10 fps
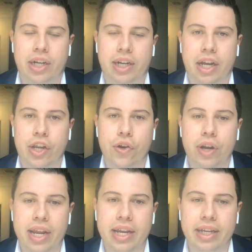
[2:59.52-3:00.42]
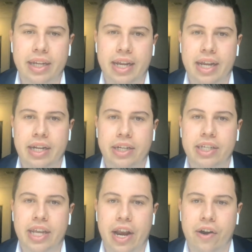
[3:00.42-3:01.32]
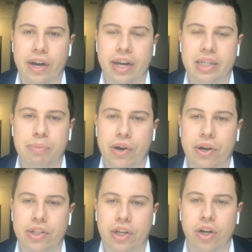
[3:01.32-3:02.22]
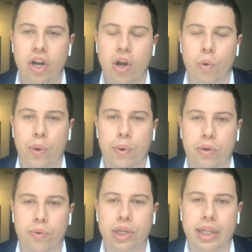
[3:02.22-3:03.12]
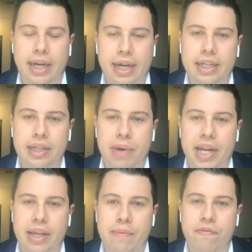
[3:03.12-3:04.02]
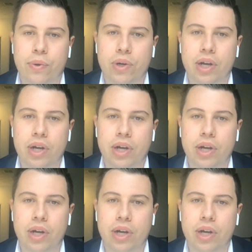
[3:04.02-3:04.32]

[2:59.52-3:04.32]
a unique and scary experience. So we work really hard to make them feel